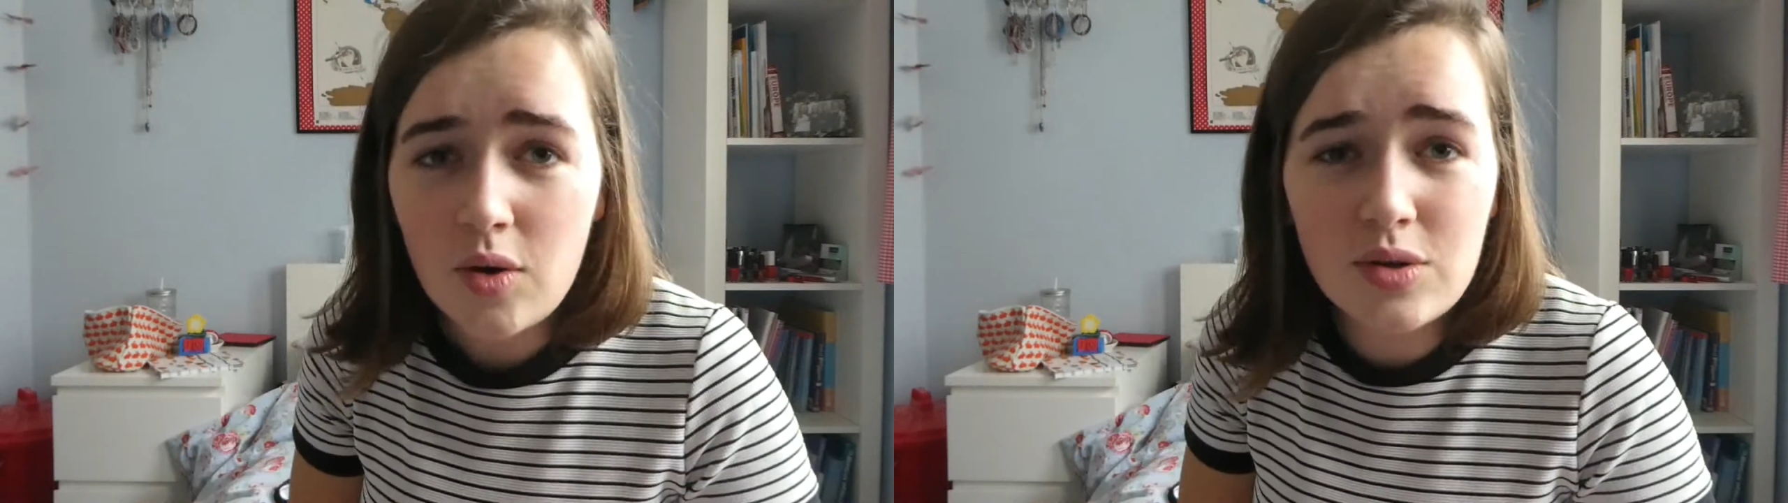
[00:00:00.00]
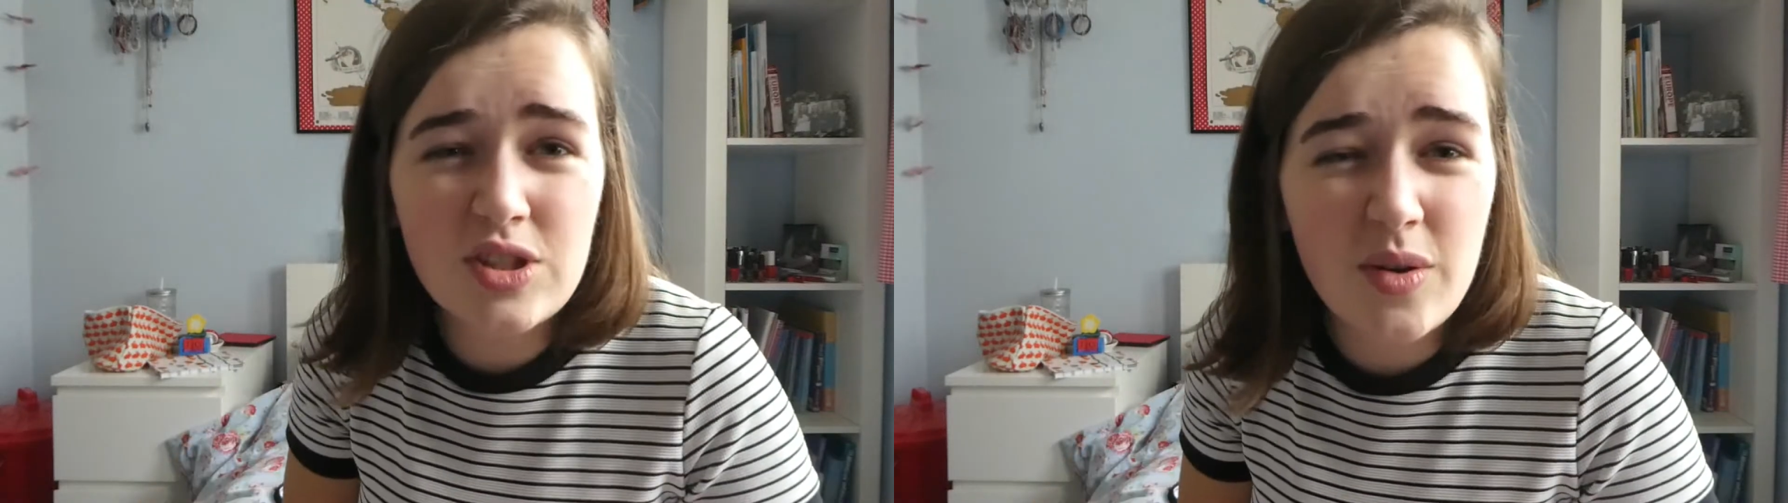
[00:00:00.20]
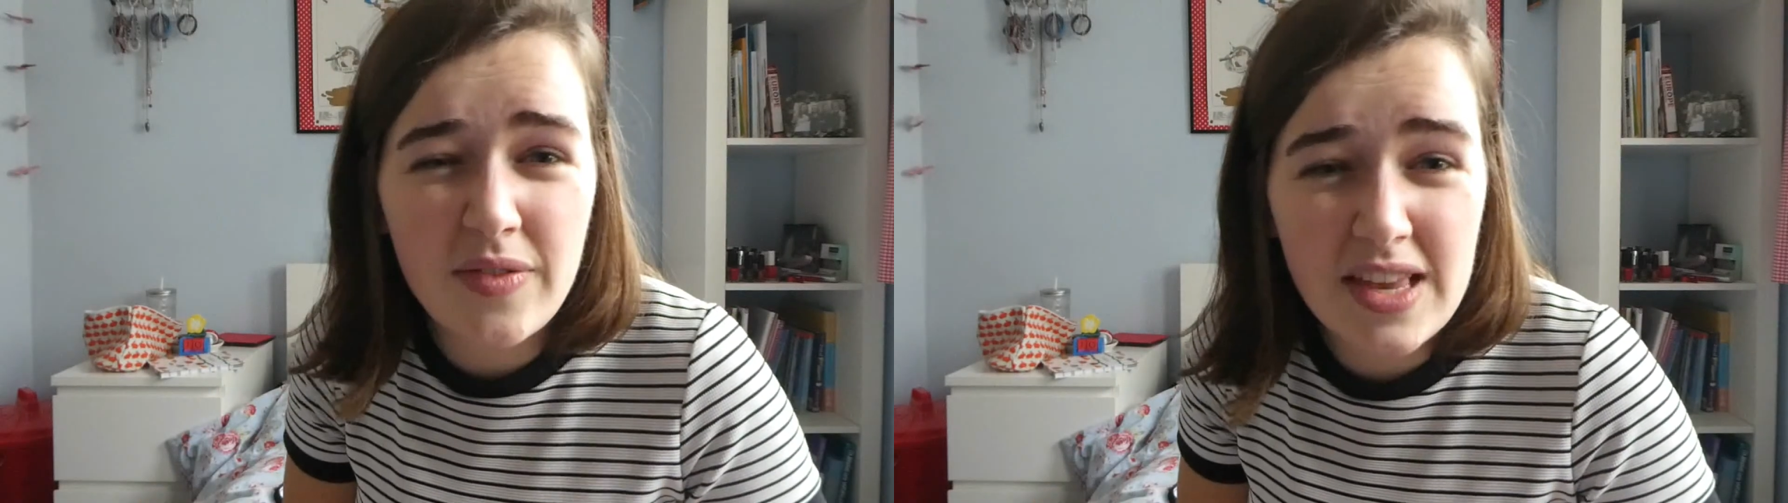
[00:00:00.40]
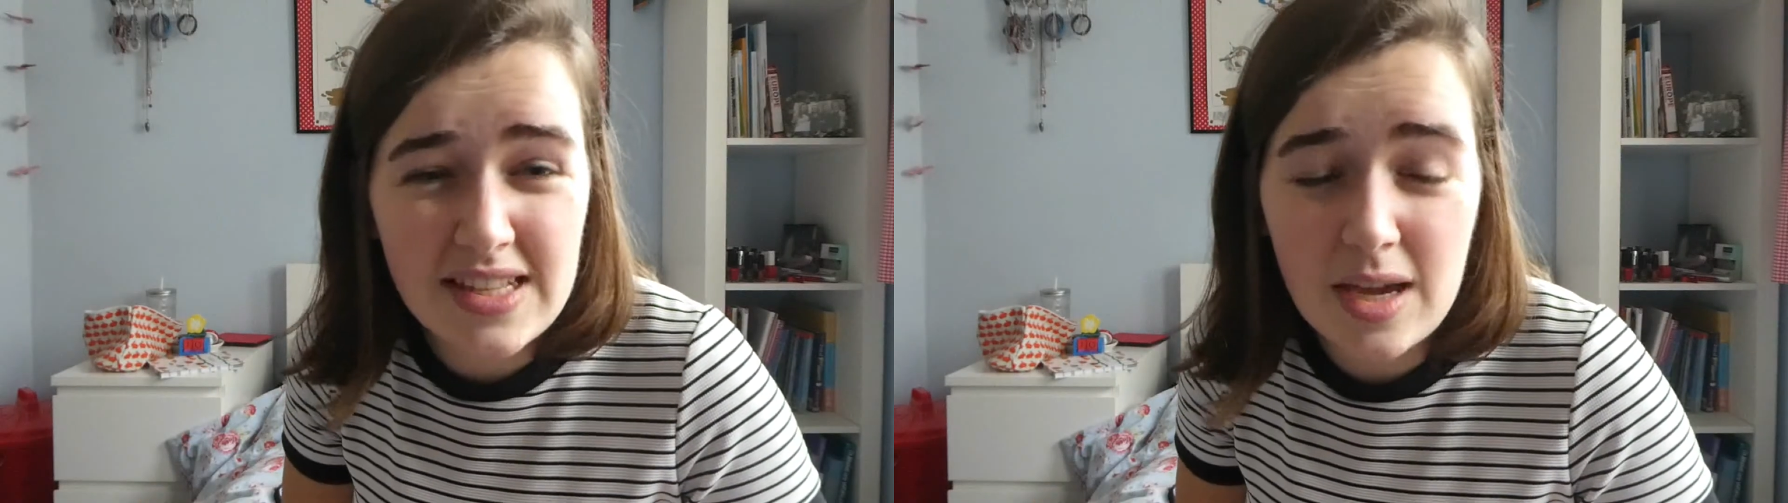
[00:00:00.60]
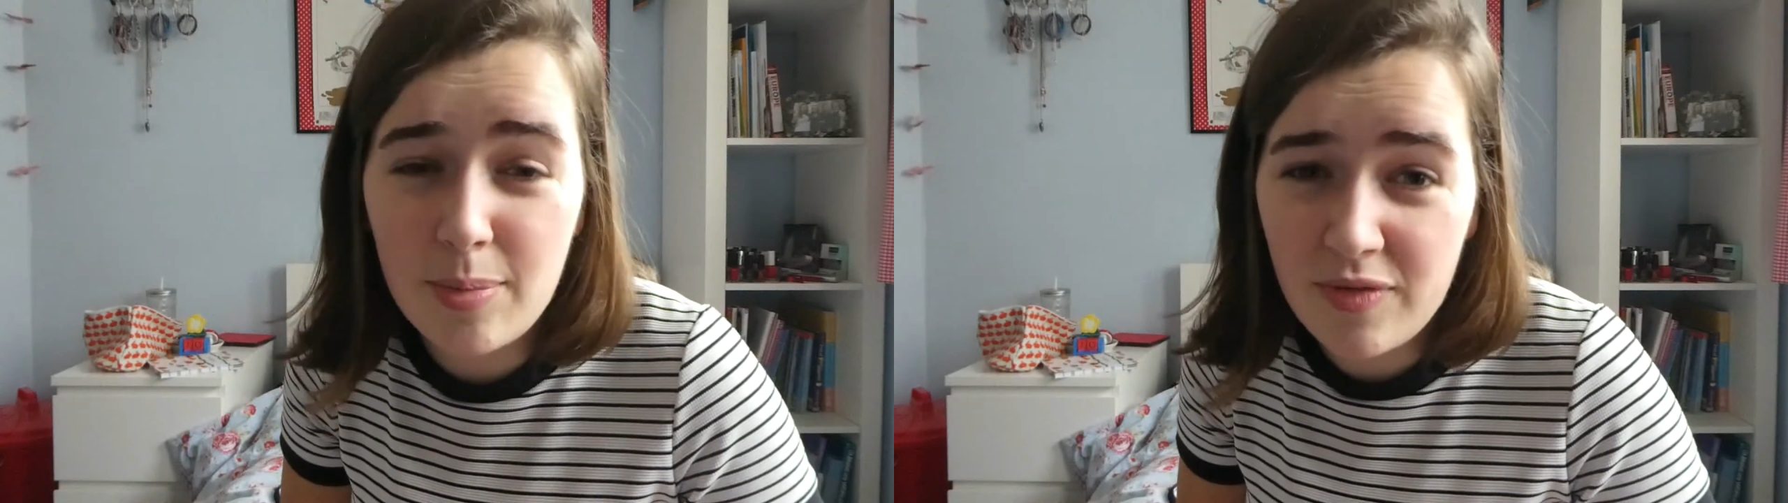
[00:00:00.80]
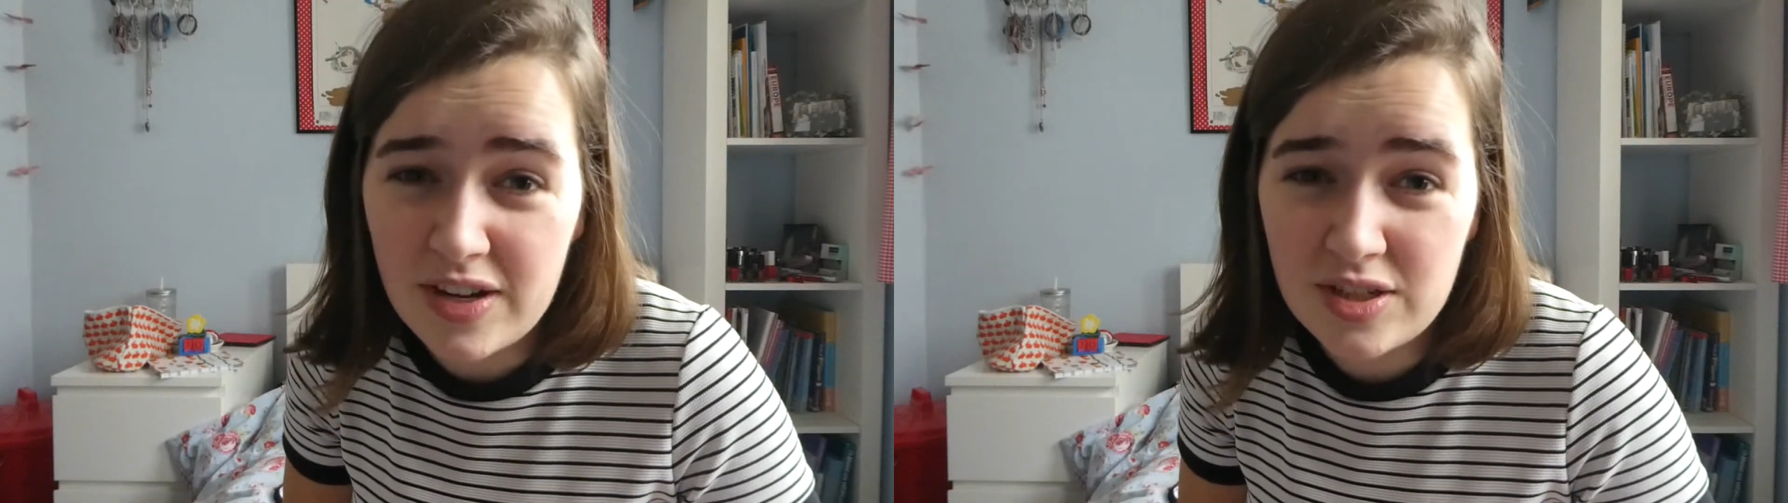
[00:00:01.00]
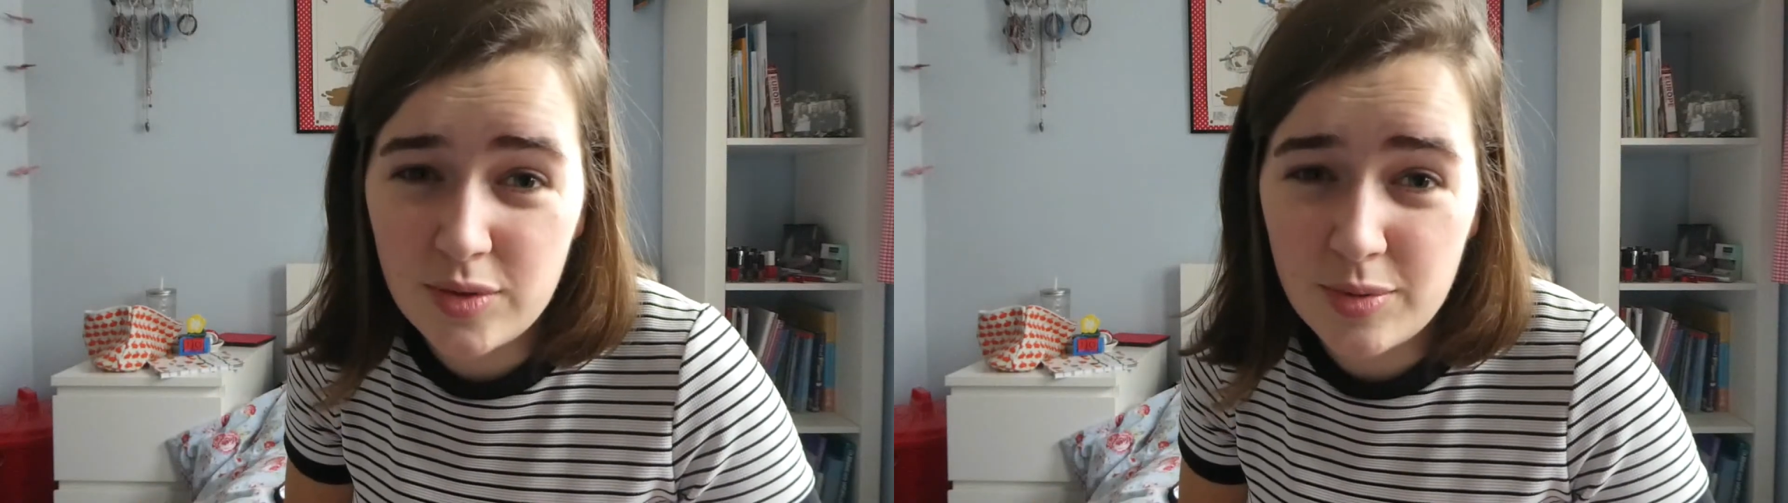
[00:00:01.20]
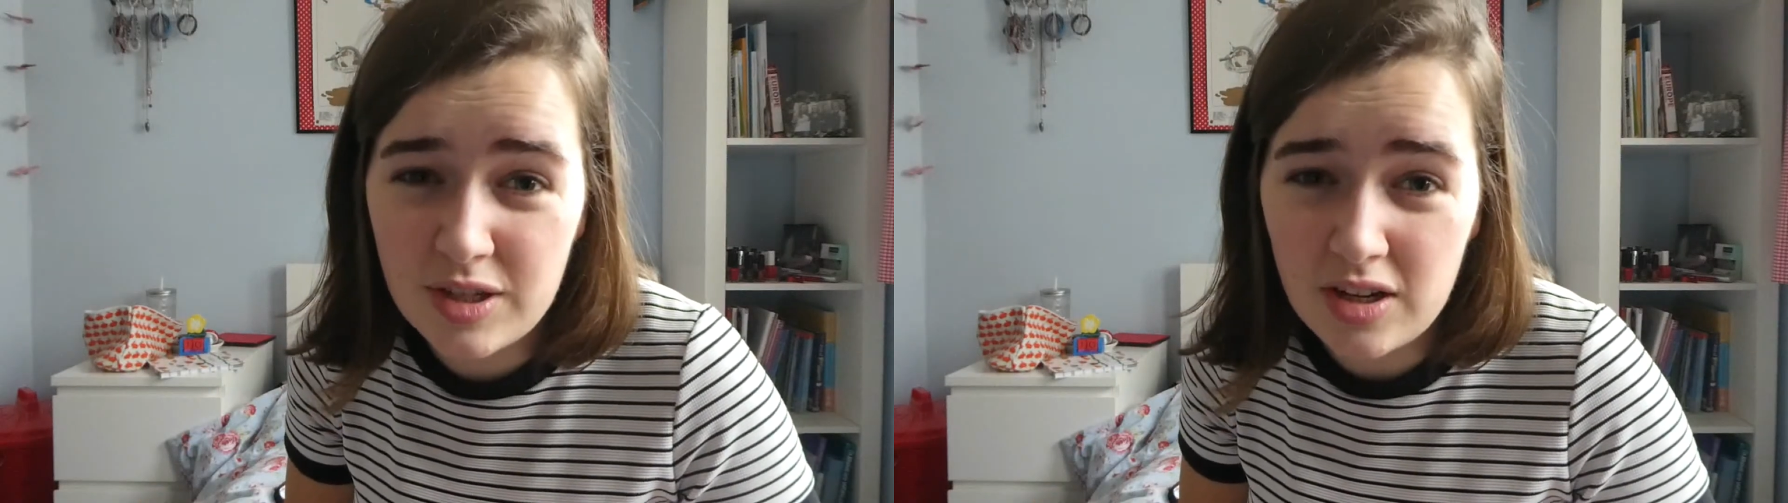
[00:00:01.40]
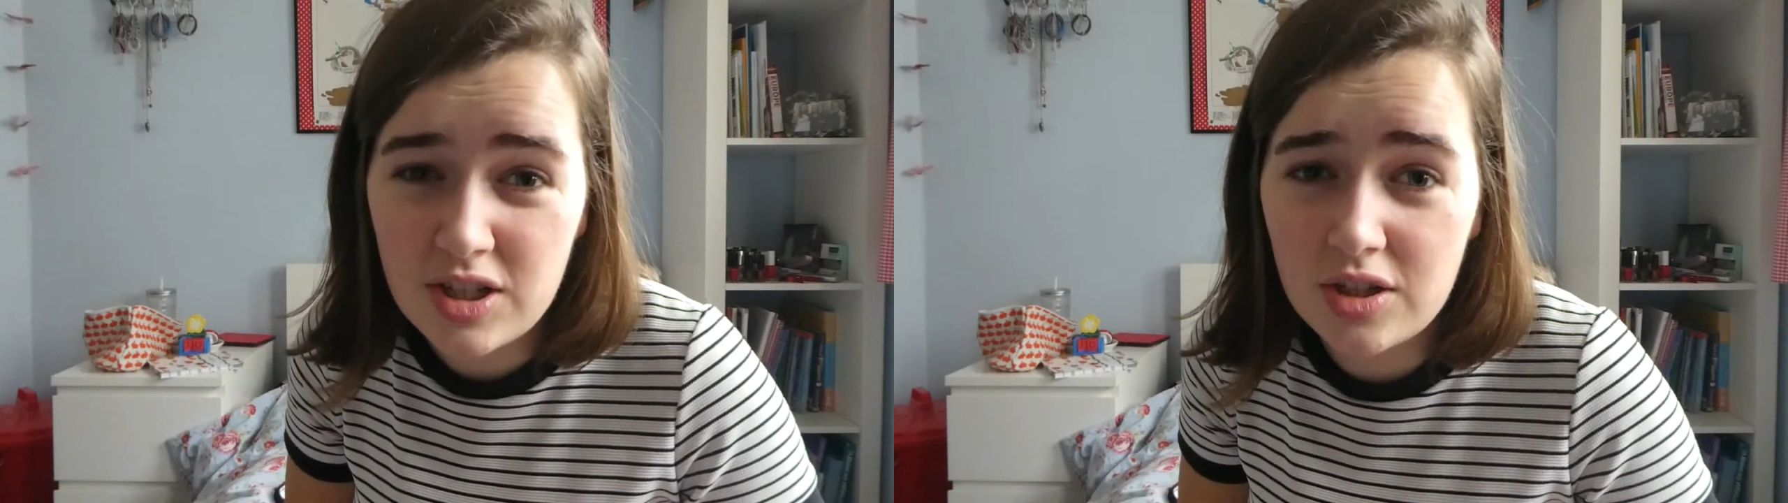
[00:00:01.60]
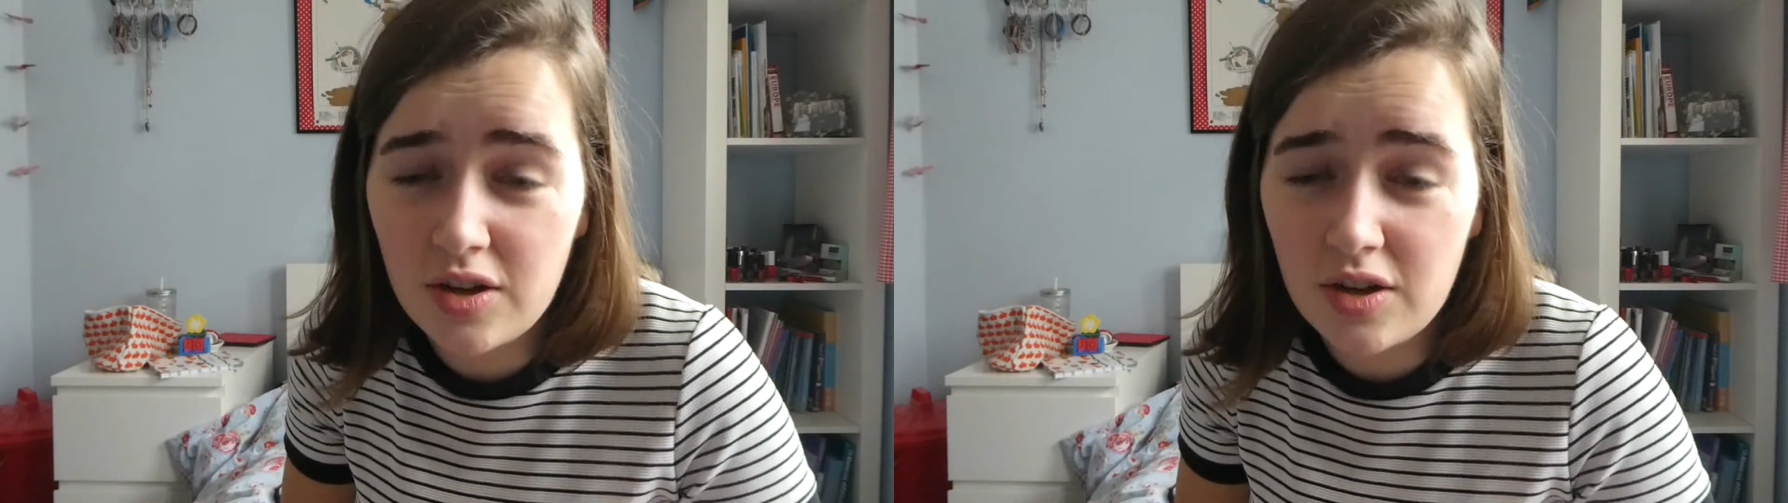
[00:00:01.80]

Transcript: Also, if there's like a professional production